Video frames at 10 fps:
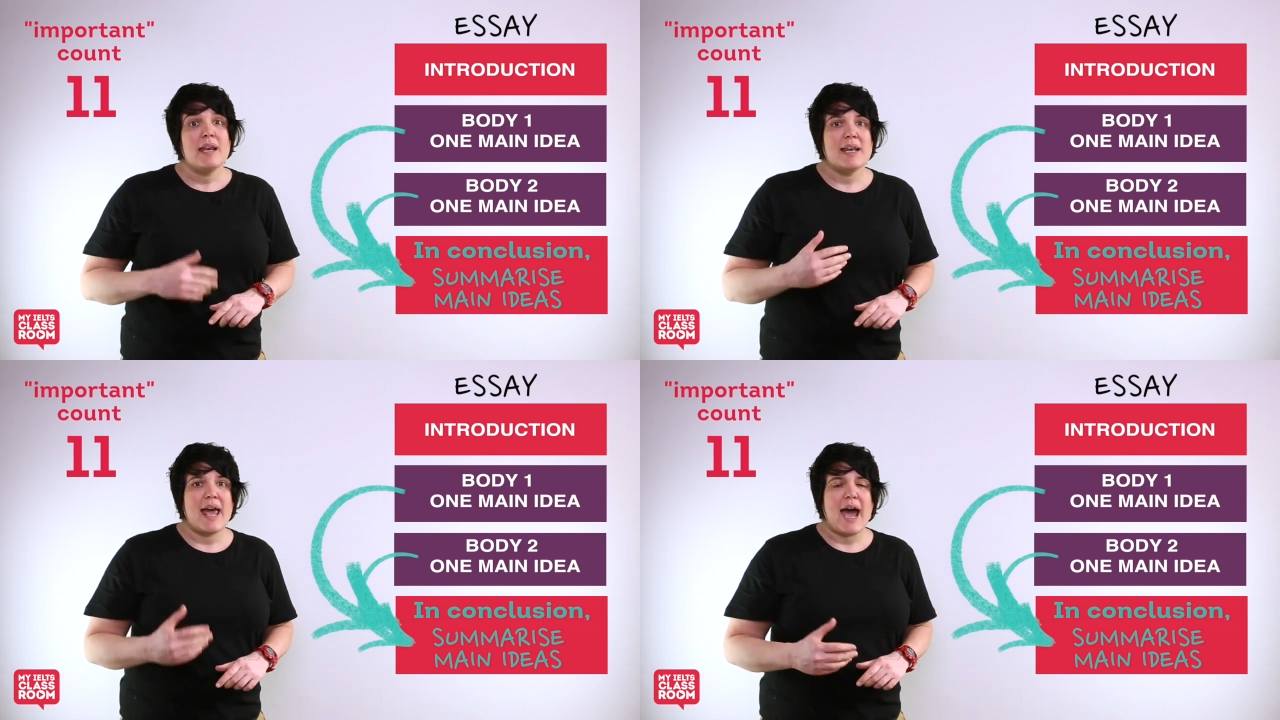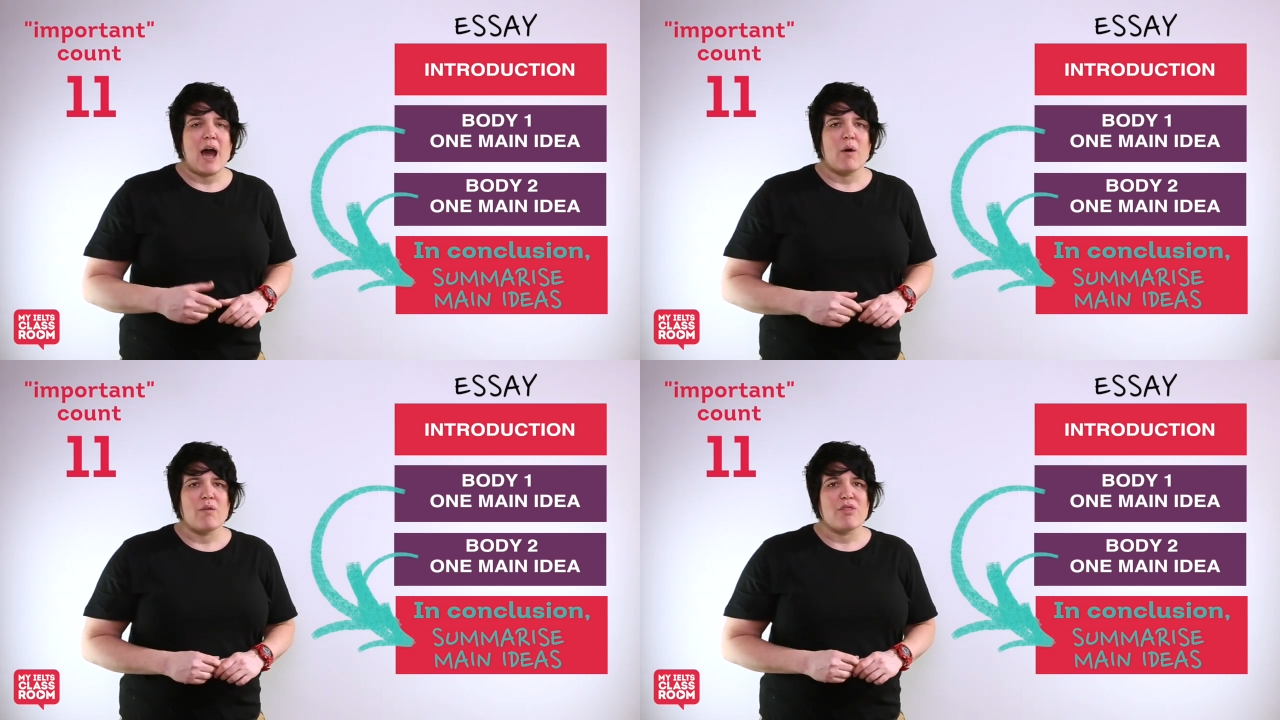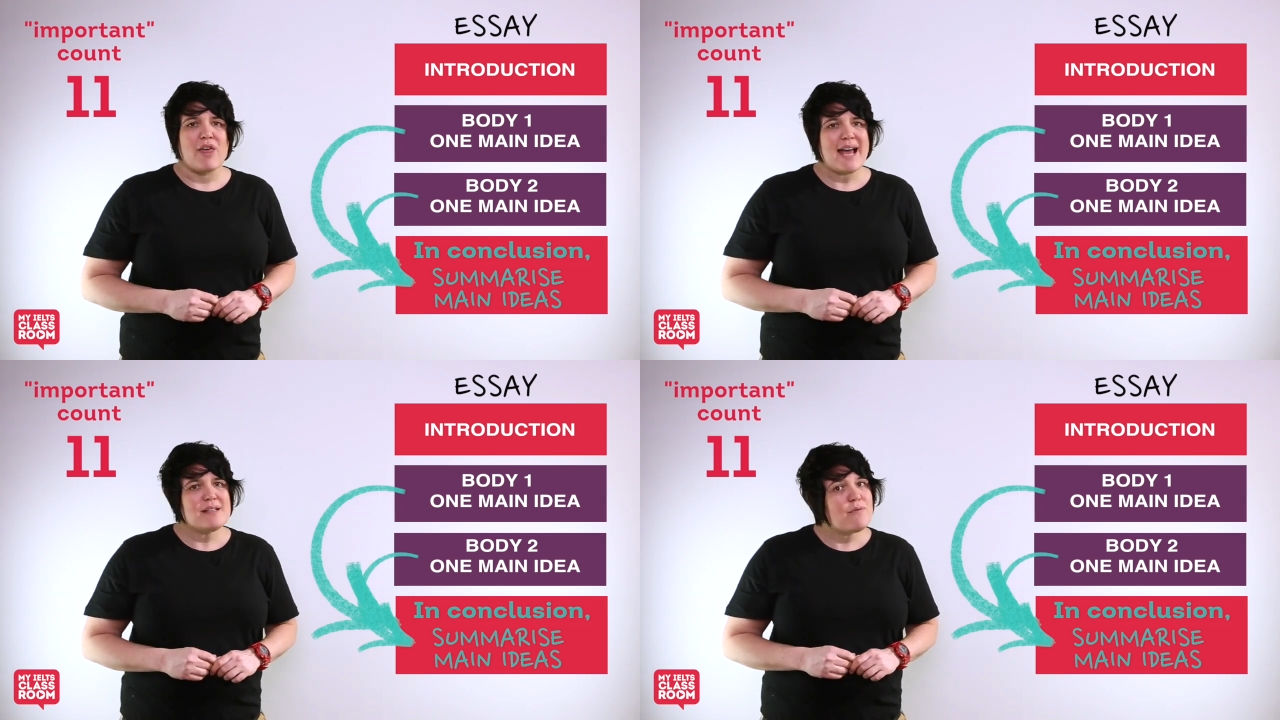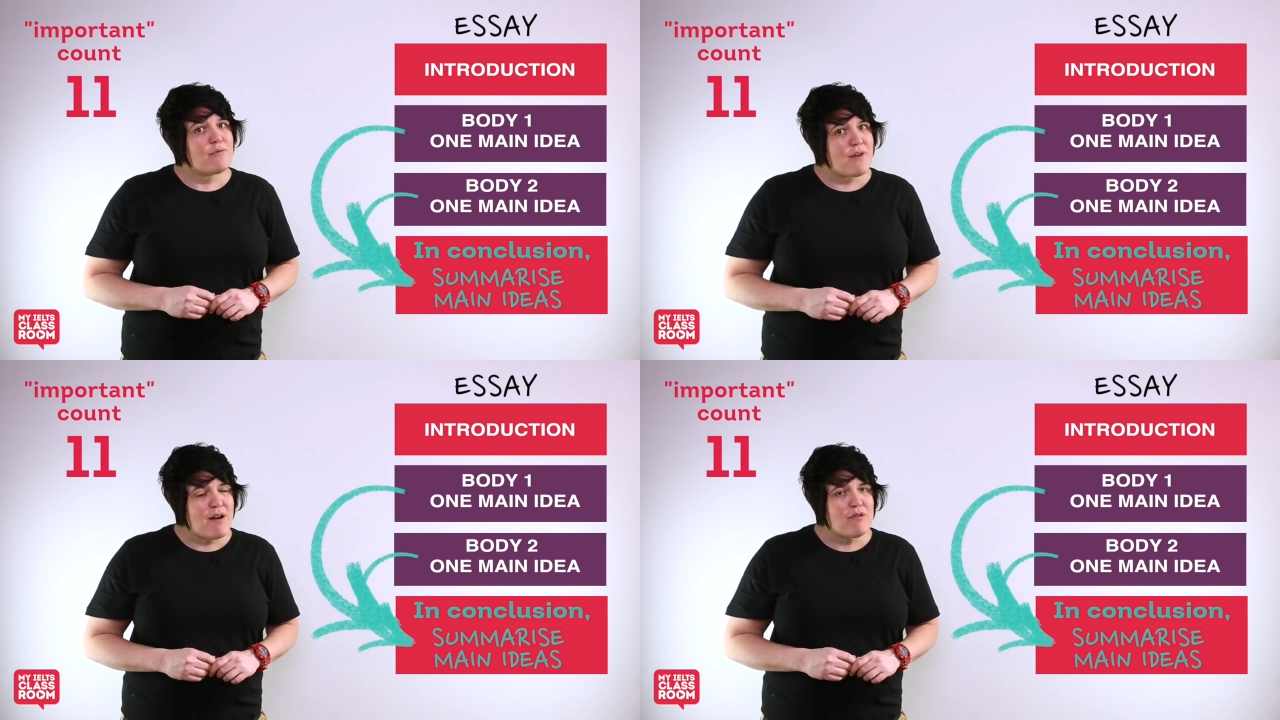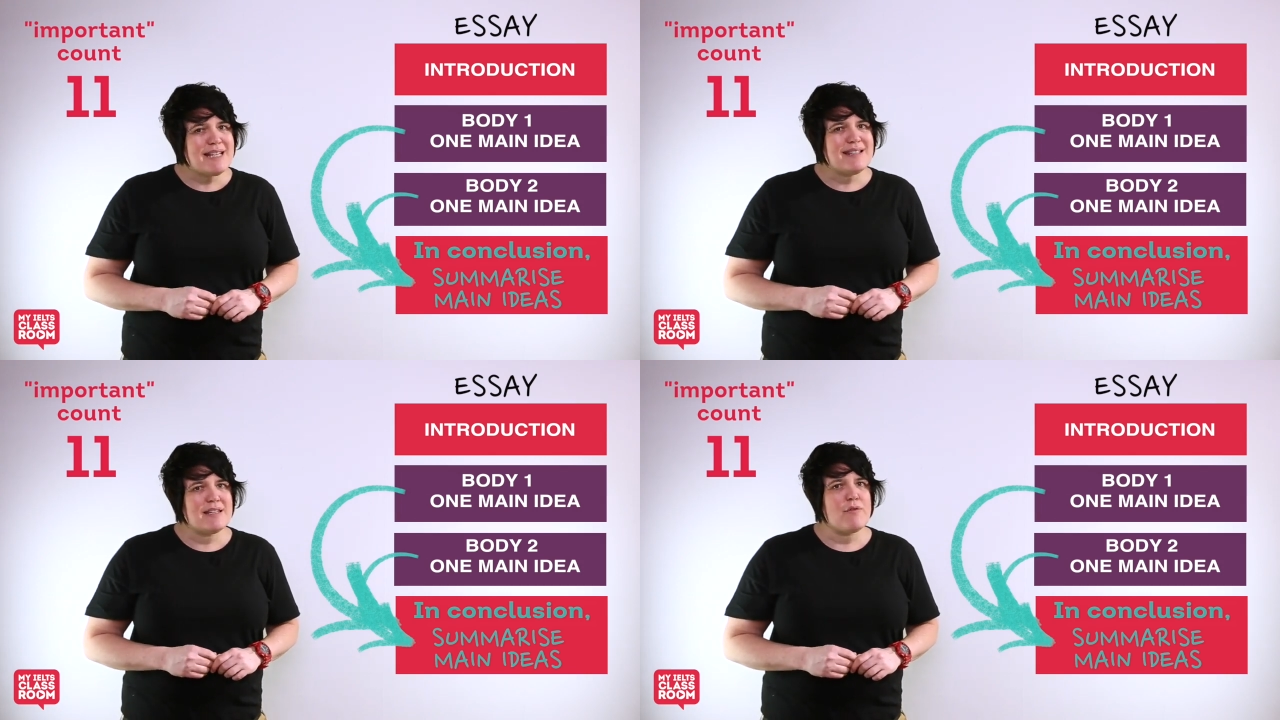Now, that's
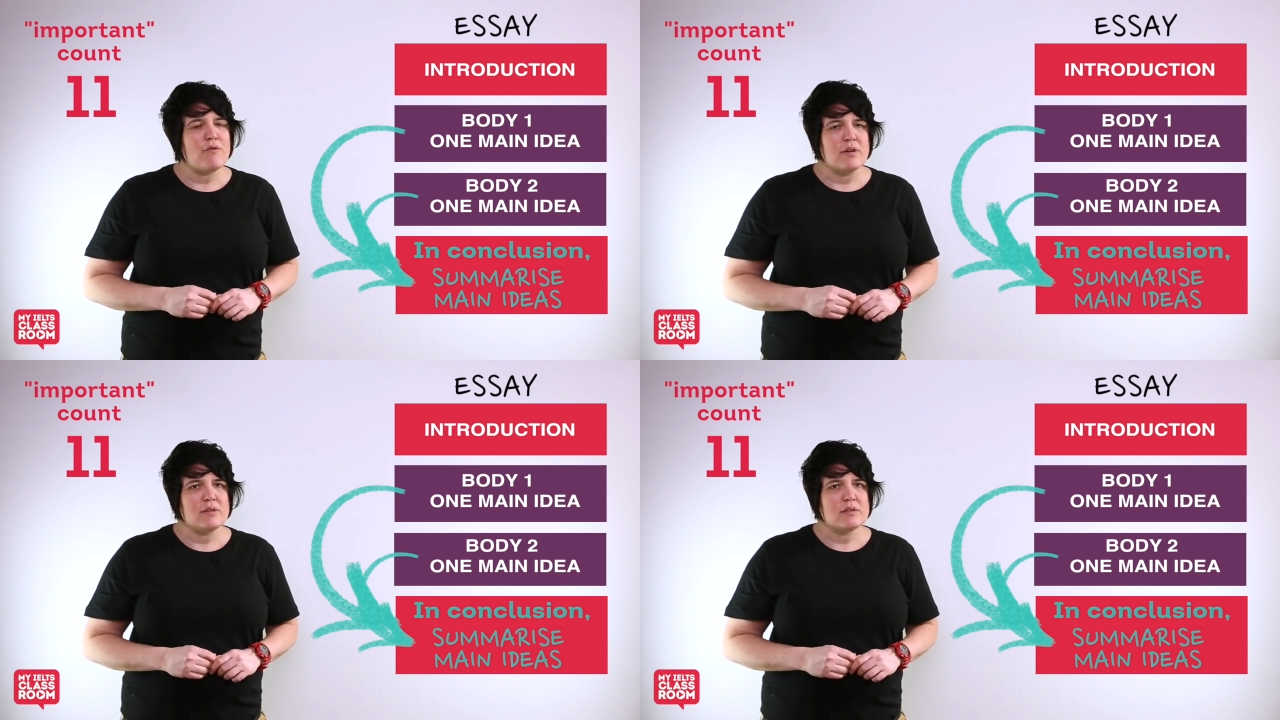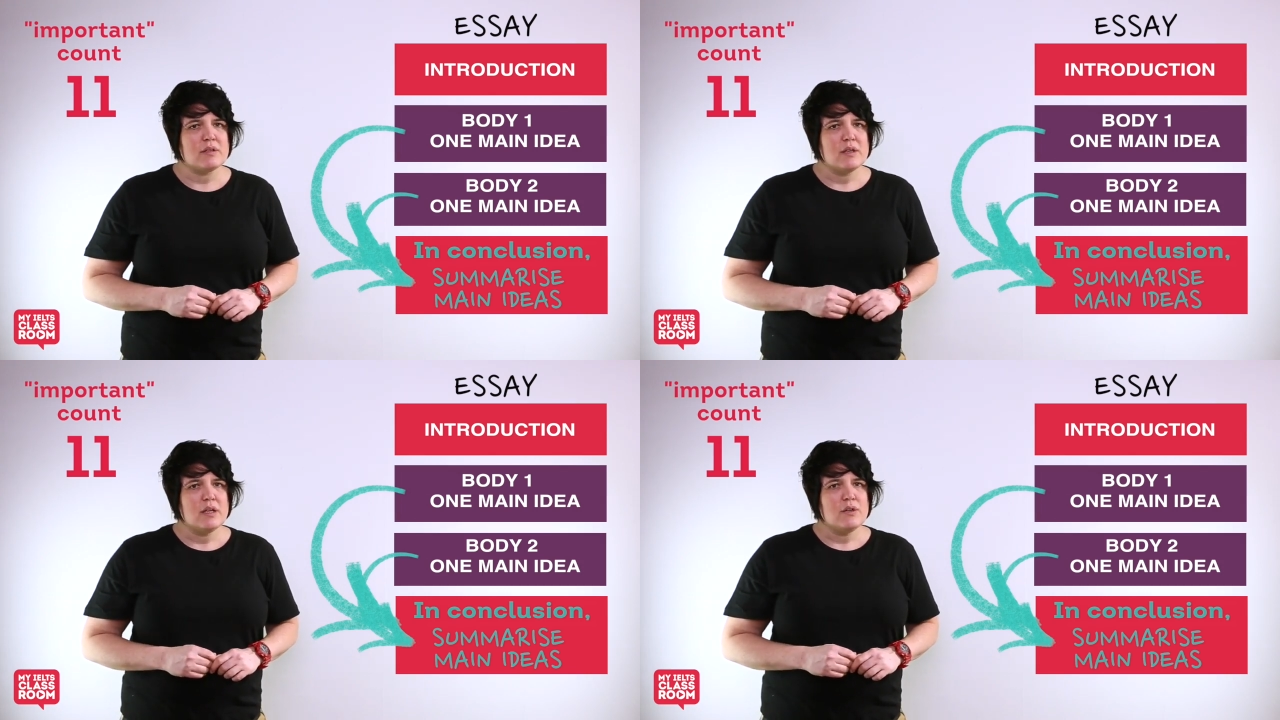very different